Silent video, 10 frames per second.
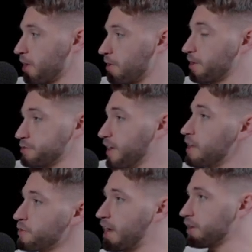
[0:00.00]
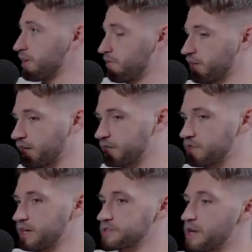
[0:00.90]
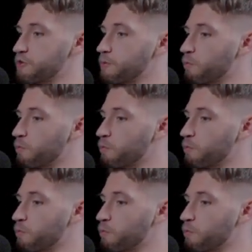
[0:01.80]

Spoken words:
Because if you can't do that, you're never going to get to the next level.